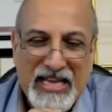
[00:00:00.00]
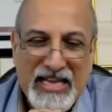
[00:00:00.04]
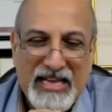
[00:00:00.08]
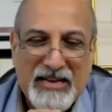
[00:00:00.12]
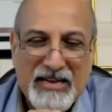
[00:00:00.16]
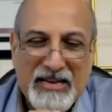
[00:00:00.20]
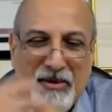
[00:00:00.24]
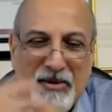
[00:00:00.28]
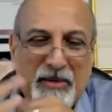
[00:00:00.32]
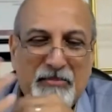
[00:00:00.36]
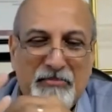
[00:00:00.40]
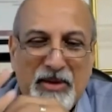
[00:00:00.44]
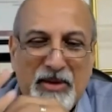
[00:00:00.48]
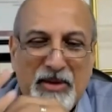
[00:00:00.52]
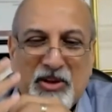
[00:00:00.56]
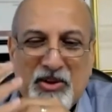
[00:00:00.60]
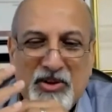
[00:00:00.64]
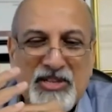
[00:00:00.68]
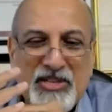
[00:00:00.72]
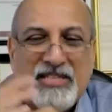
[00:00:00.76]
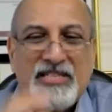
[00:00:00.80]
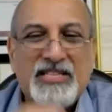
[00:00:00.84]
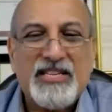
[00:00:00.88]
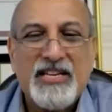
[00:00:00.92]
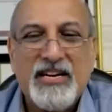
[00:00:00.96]
my big
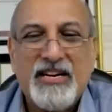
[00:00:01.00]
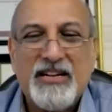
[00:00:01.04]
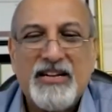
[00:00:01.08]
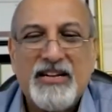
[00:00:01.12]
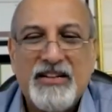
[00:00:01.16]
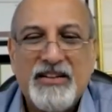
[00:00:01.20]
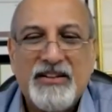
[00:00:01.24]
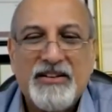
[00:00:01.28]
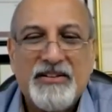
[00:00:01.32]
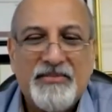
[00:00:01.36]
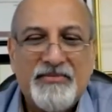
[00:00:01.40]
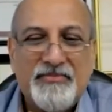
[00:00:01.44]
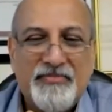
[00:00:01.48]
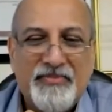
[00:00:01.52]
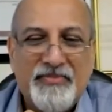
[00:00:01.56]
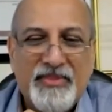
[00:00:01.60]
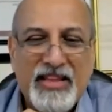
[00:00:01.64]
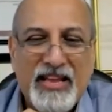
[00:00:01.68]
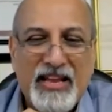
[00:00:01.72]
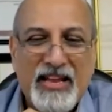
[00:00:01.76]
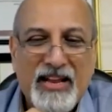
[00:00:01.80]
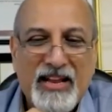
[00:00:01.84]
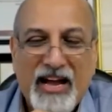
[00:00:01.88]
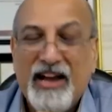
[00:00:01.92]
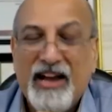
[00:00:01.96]
concern,
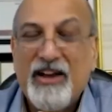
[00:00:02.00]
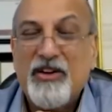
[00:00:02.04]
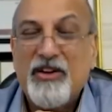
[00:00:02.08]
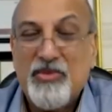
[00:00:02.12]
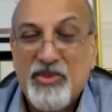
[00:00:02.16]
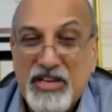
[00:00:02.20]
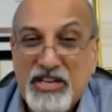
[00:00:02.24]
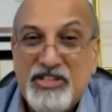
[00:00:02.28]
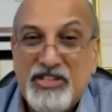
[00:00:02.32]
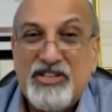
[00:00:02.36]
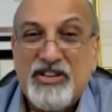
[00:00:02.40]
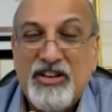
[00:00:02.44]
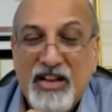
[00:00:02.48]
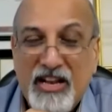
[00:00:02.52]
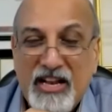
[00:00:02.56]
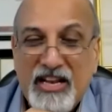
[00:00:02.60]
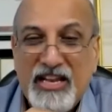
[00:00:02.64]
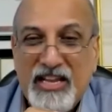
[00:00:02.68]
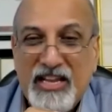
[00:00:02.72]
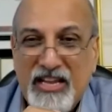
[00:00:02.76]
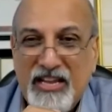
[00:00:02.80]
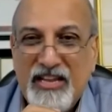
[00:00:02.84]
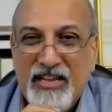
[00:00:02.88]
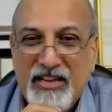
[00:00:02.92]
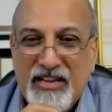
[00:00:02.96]
and I
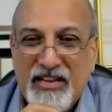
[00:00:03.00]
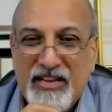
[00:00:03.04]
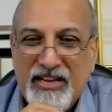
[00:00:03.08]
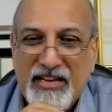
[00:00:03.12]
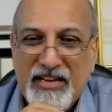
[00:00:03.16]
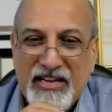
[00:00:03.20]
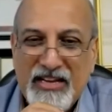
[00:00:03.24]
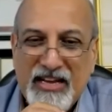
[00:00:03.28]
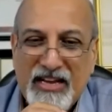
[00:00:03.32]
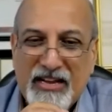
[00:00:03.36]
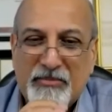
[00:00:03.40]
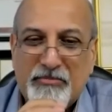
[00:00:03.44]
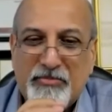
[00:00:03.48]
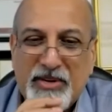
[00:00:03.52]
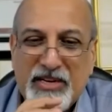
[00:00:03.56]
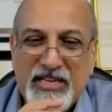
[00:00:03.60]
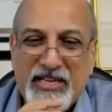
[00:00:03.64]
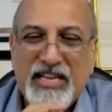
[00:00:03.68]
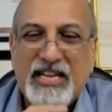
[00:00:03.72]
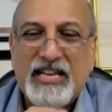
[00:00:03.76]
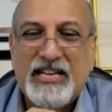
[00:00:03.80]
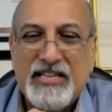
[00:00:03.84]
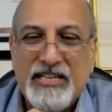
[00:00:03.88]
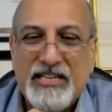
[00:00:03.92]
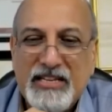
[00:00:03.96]
originally had
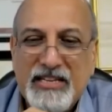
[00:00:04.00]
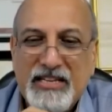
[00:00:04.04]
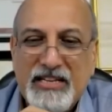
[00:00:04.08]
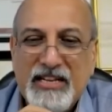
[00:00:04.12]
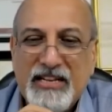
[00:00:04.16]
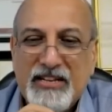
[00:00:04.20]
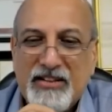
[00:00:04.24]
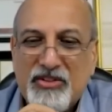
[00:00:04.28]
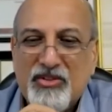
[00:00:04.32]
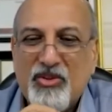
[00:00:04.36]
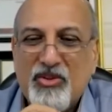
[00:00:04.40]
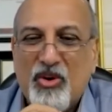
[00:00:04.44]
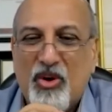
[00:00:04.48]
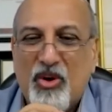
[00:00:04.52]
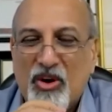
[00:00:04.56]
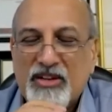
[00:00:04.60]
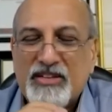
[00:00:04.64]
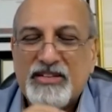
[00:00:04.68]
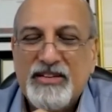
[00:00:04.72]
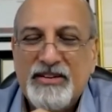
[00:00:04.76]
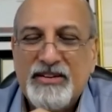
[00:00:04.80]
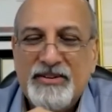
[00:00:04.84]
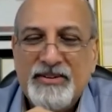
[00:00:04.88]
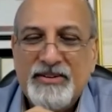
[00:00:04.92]
predicted and thought